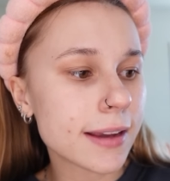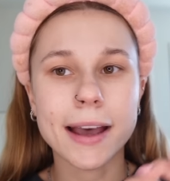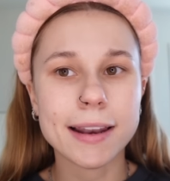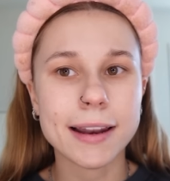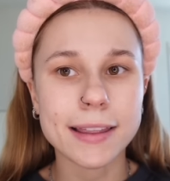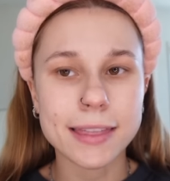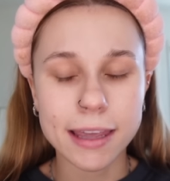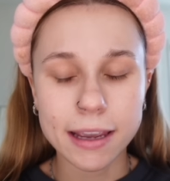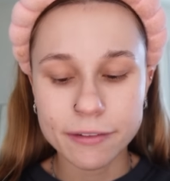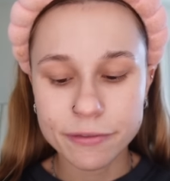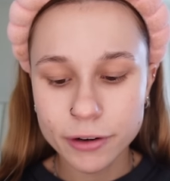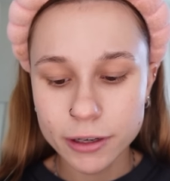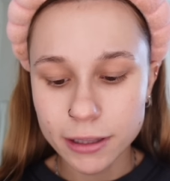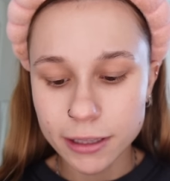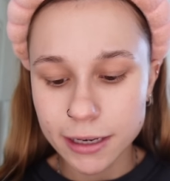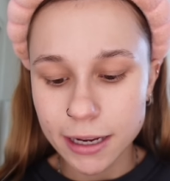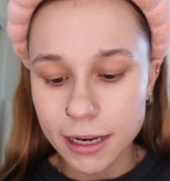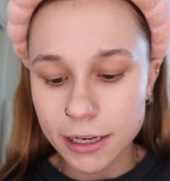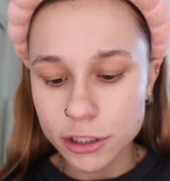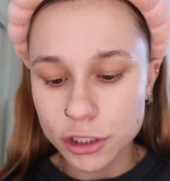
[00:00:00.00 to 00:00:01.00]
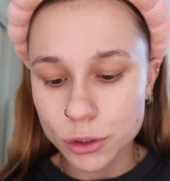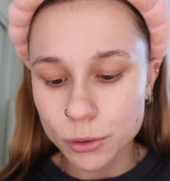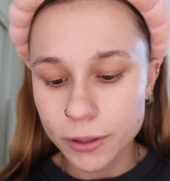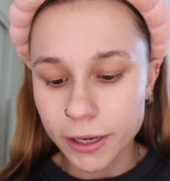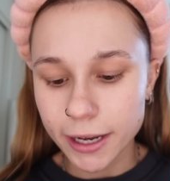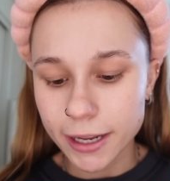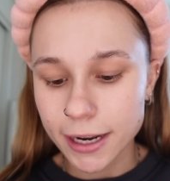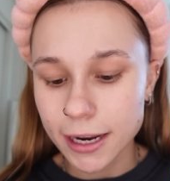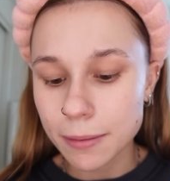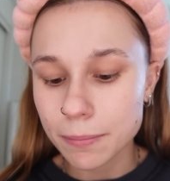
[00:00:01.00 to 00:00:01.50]
And I think for Laneige, you
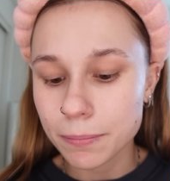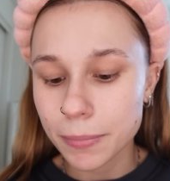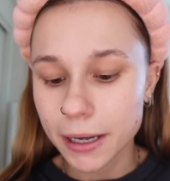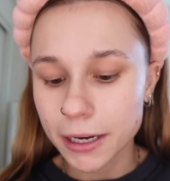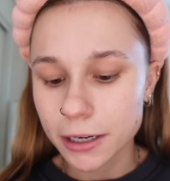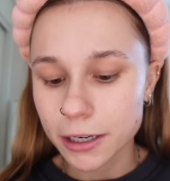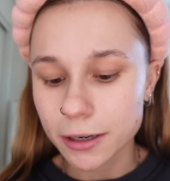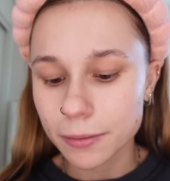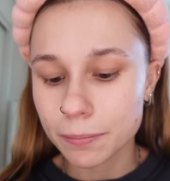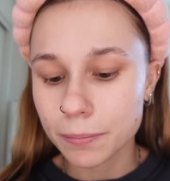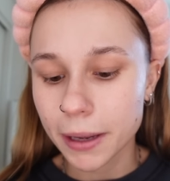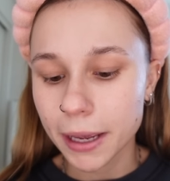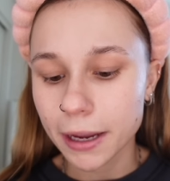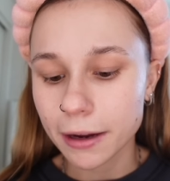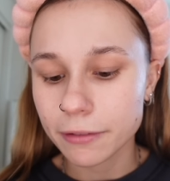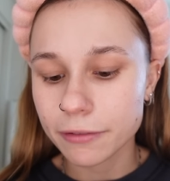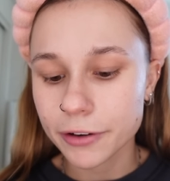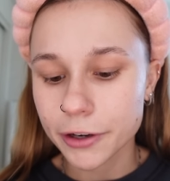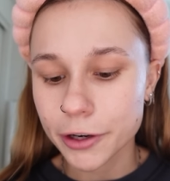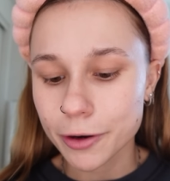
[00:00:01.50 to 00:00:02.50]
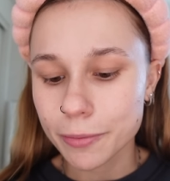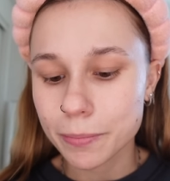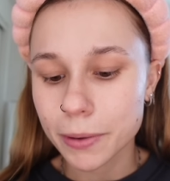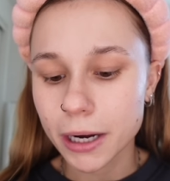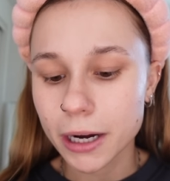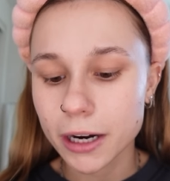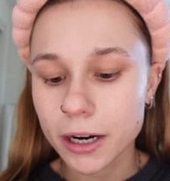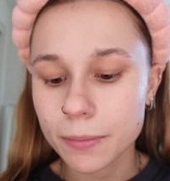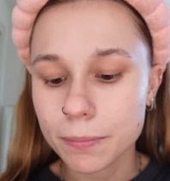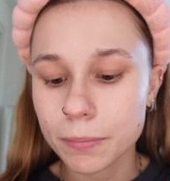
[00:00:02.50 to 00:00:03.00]
get a better bang for your
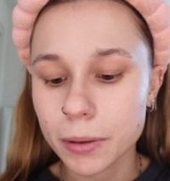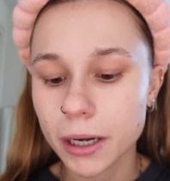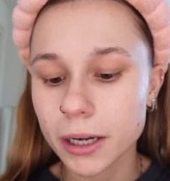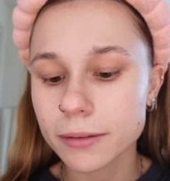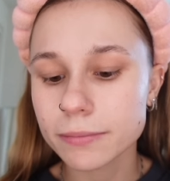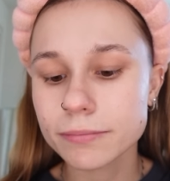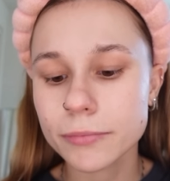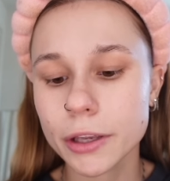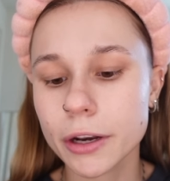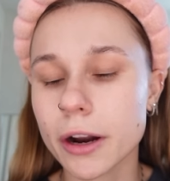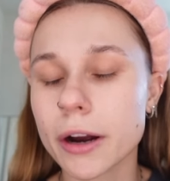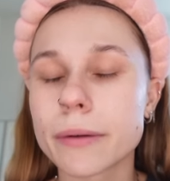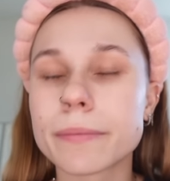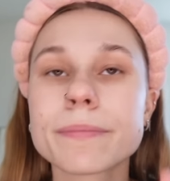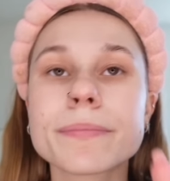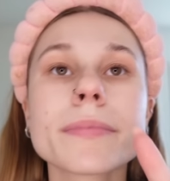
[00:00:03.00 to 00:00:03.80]
buck, but you know,